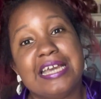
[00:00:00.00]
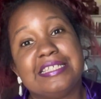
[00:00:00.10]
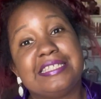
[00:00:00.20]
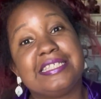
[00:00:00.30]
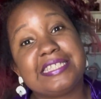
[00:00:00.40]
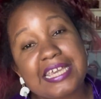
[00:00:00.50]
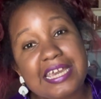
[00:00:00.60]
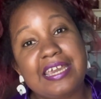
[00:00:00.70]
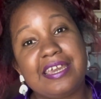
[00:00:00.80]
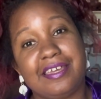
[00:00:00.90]

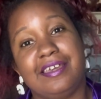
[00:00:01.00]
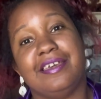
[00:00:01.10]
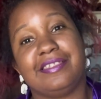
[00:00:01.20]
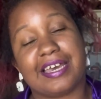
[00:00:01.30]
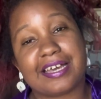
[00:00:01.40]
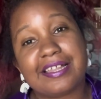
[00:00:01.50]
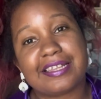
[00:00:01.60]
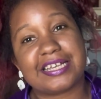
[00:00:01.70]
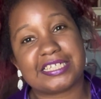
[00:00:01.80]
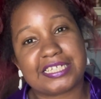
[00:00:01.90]
see the
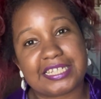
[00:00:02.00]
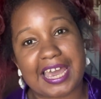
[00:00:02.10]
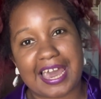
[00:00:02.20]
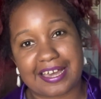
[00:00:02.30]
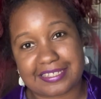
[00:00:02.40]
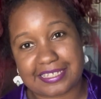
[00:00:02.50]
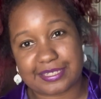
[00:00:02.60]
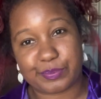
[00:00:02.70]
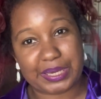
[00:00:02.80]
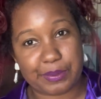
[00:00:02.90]
collection as it's
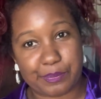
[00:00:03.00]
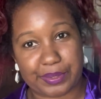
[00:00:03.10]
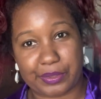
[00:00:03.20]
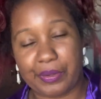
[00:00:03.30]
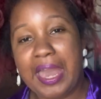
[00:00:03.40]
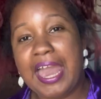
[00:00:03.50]
being built.